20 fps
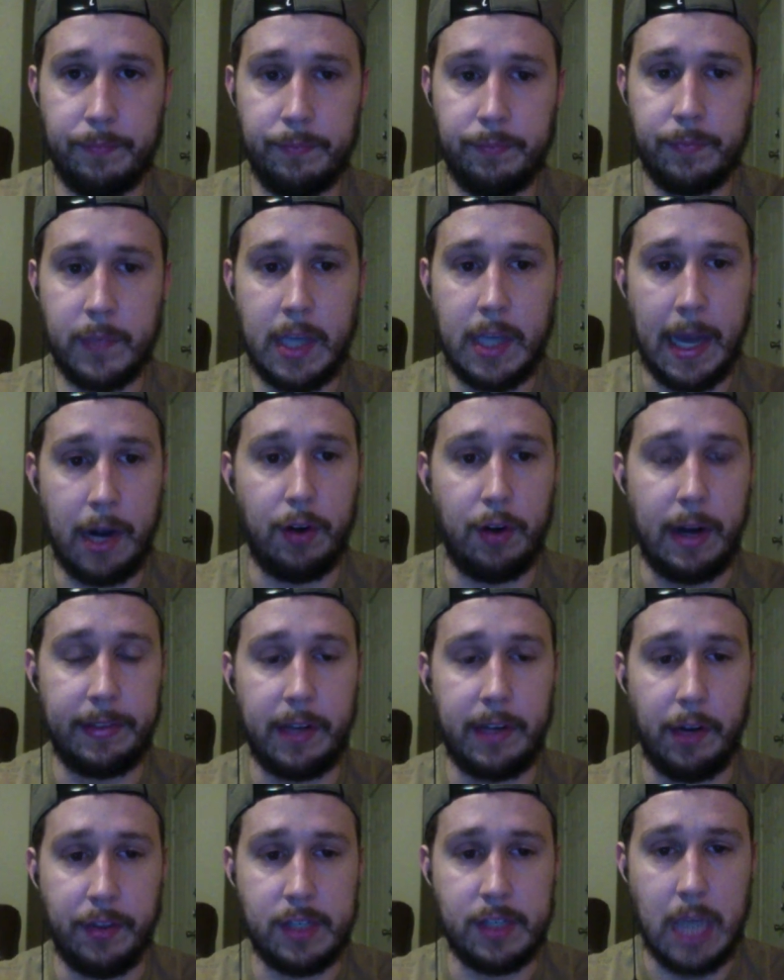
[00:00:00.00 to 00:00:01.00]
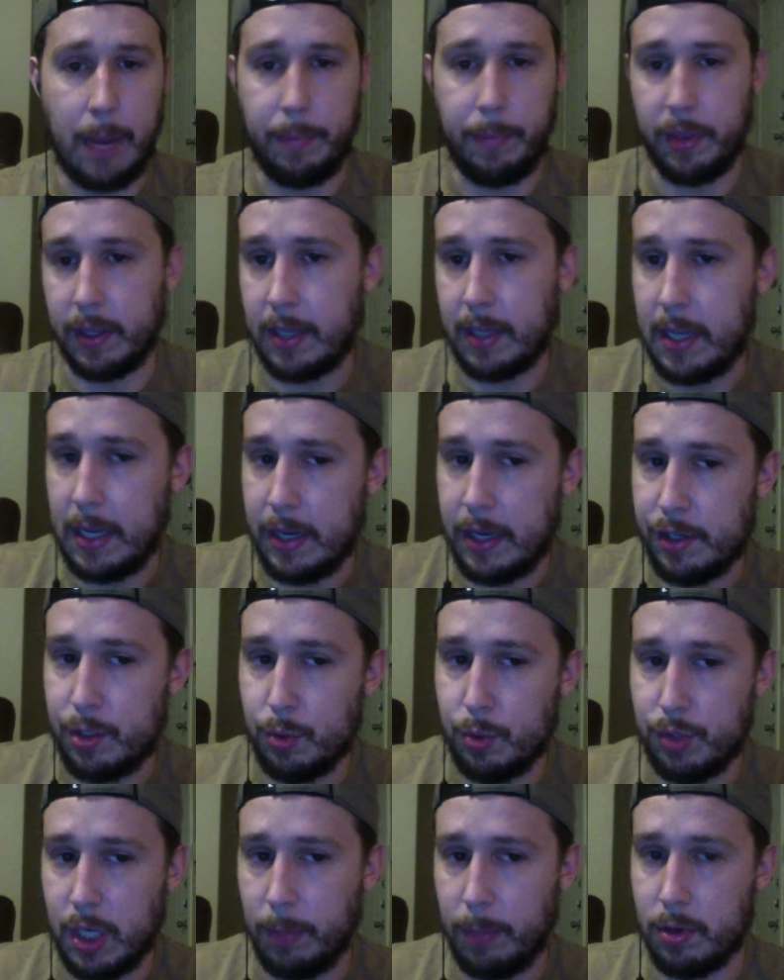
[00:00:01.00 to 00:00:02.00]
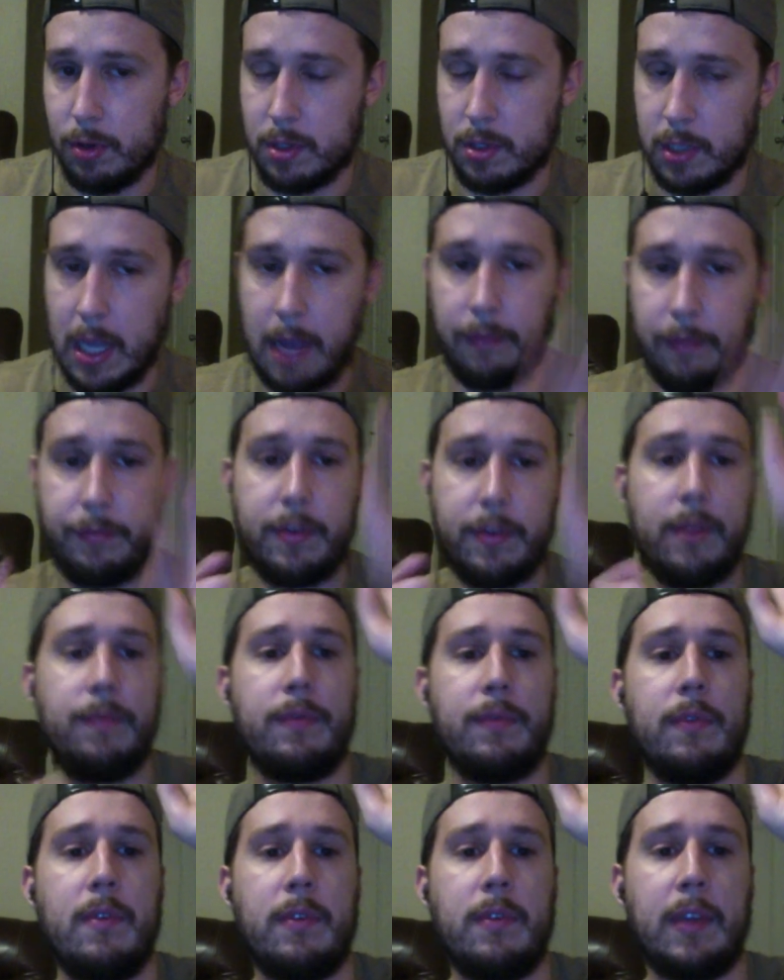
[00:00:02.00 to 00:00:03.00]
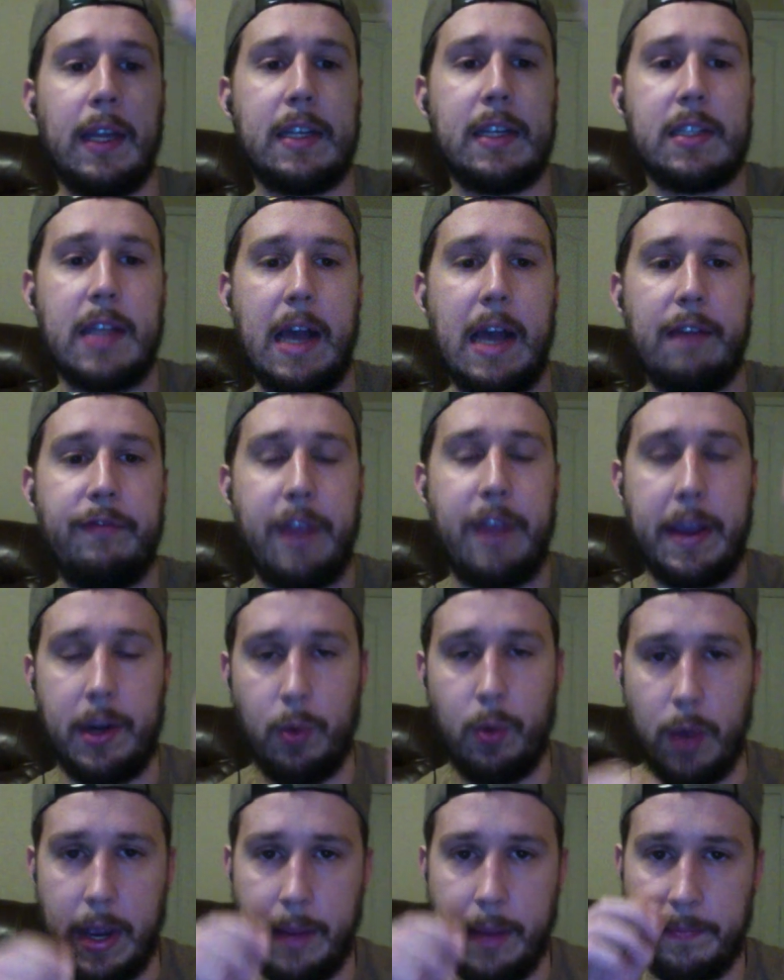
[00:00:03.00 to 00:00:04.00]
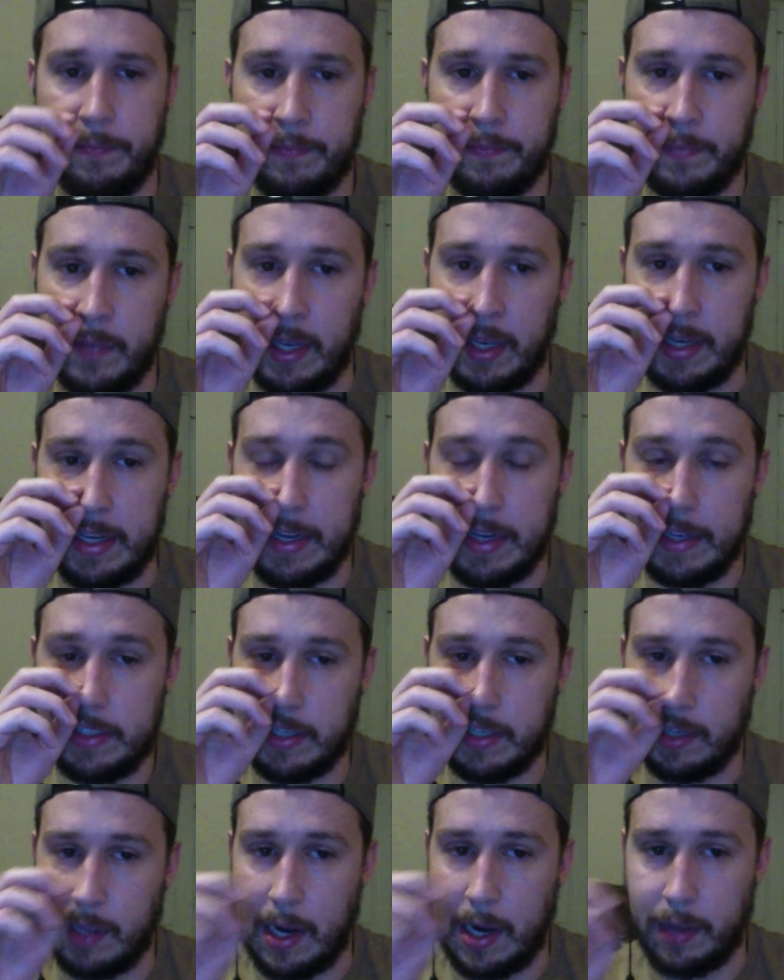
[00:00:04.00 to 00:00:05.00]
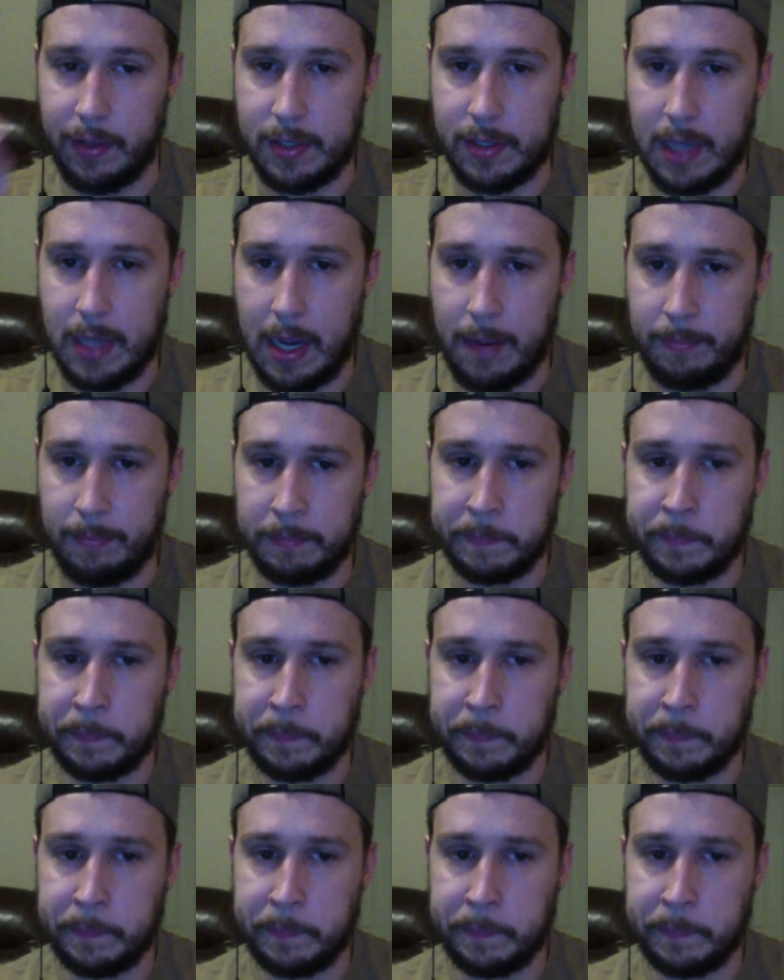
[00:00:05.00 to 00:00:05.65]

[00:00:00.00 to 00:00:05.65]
of right there at the top of the key. 2 dribbles left, get to that fadeaway, and he hits it a lot of the time.